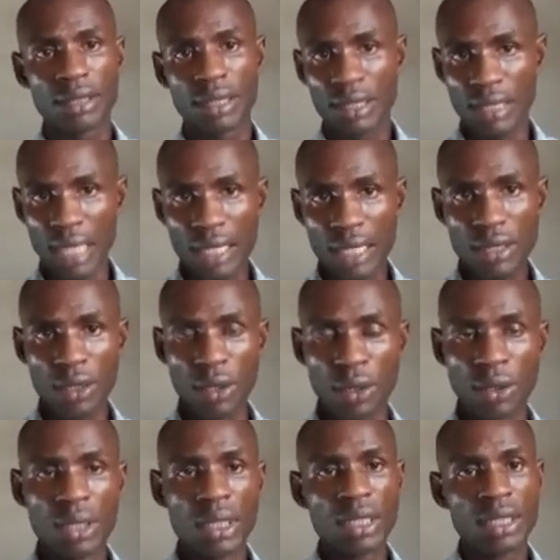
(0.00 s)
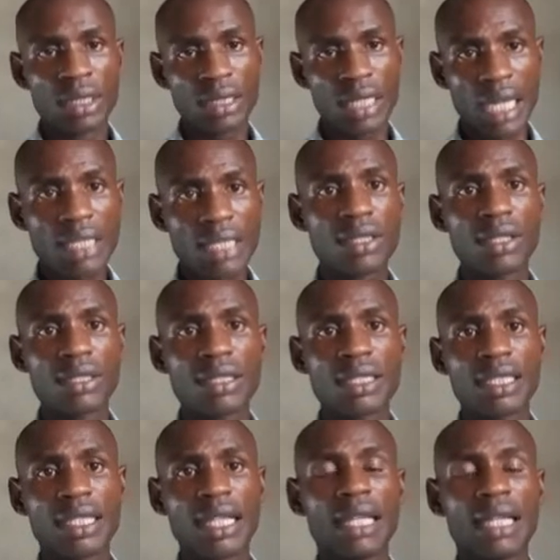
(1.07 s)
Charles law. Charles law
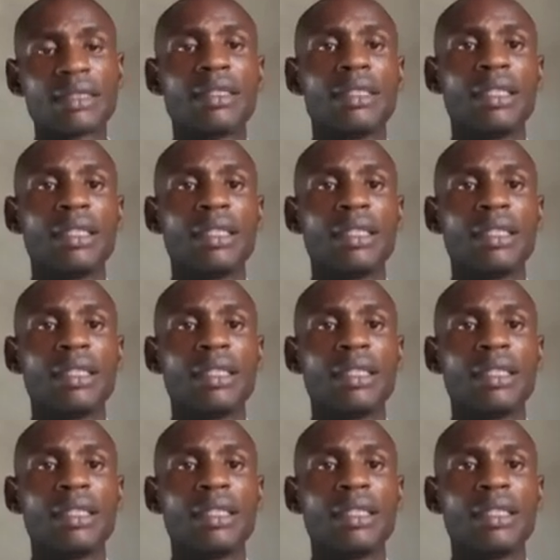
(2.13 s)
states that